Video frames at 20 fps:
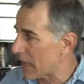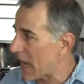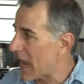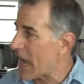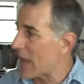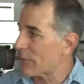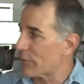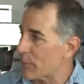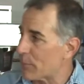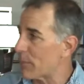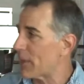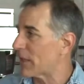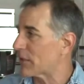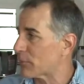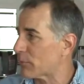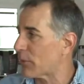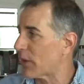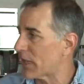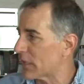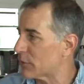at the best
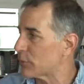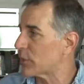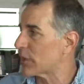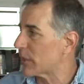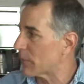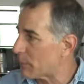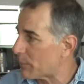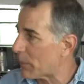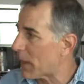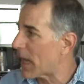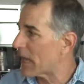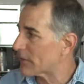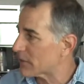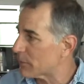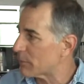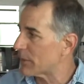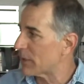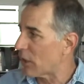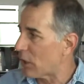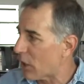price we could
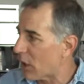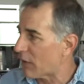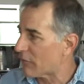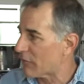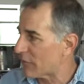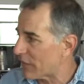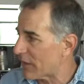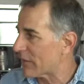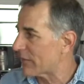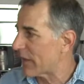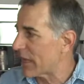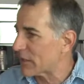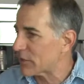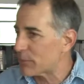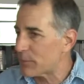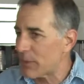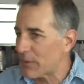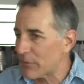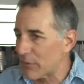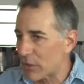possibly offer. That's
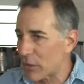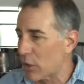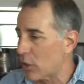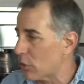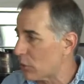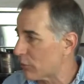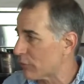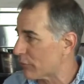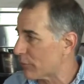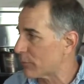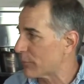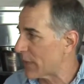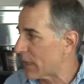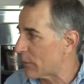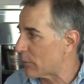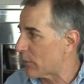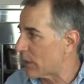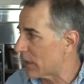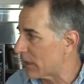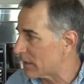been the goal from day
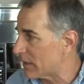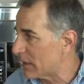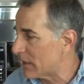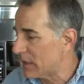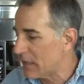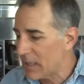one.